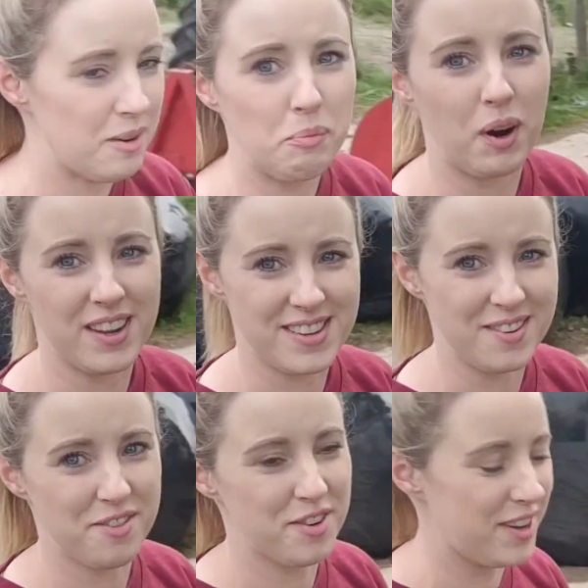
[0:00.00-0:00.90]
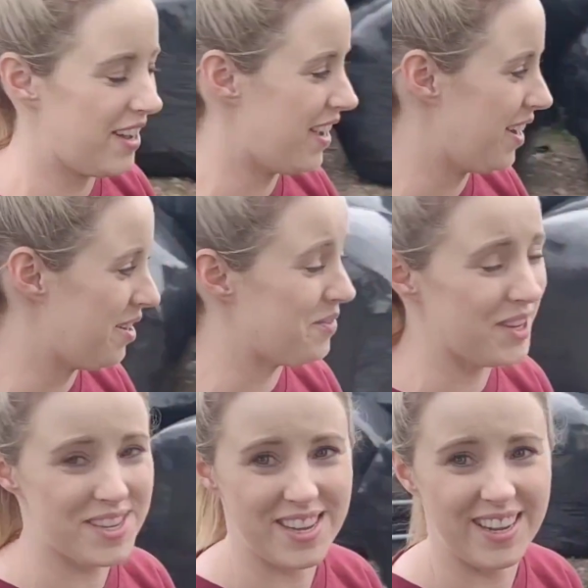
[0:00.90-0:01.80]
impressive, I
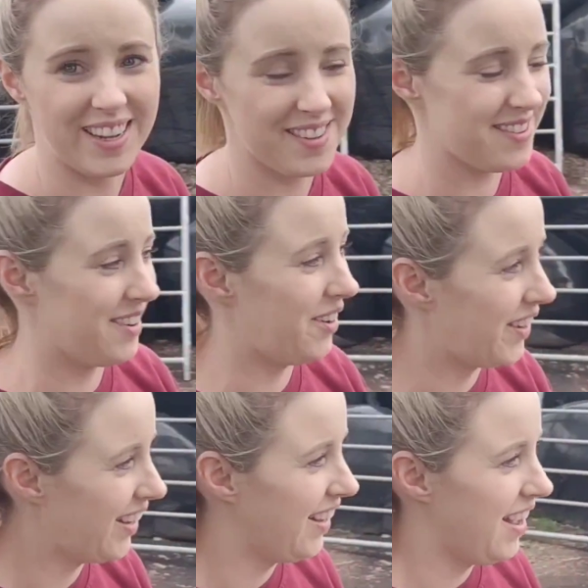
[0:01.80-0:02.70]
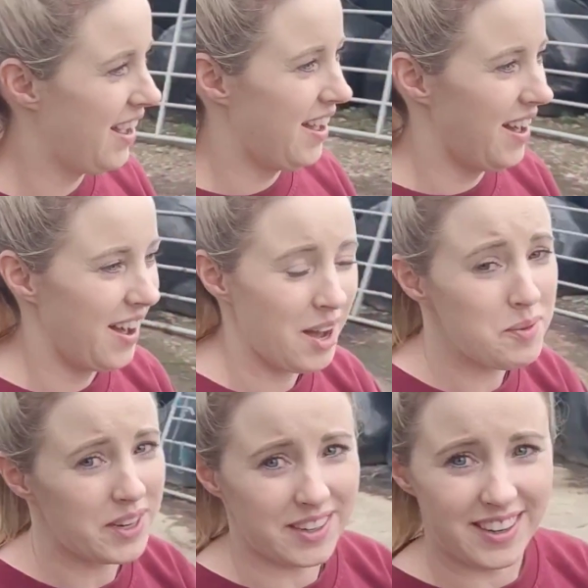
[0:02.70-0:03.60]
must say. So I
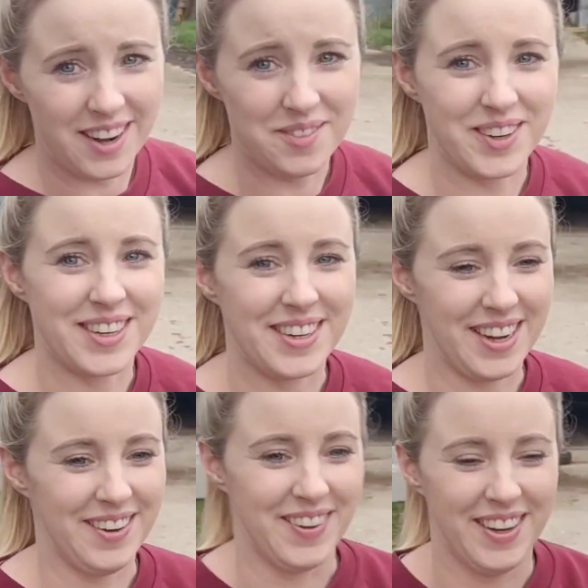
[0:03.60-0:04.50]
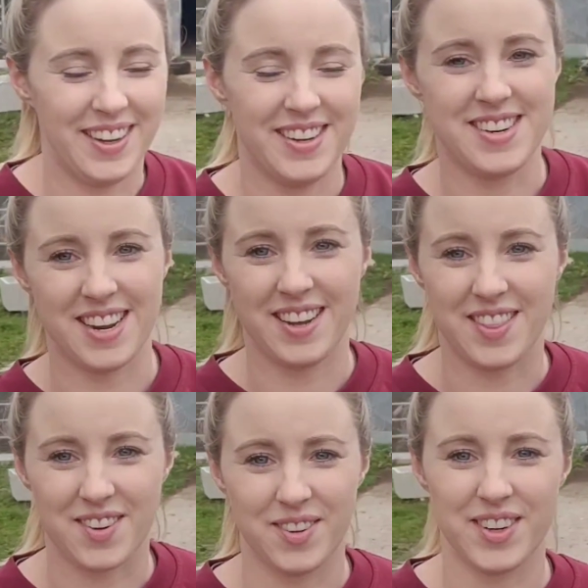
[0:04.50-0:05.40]
better get on with it now and
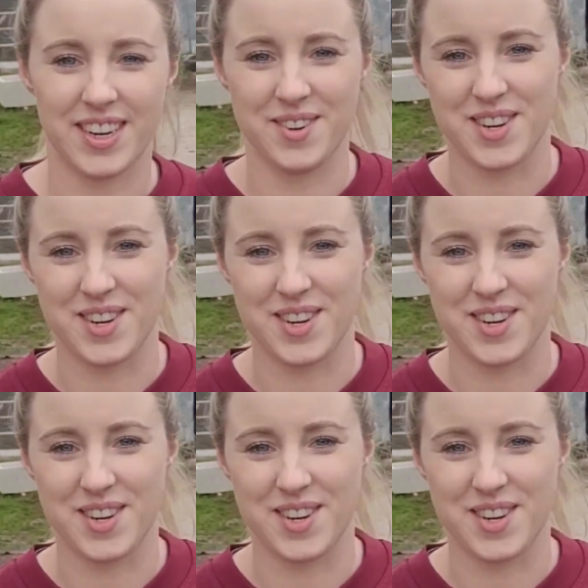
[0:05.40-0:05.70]
throw it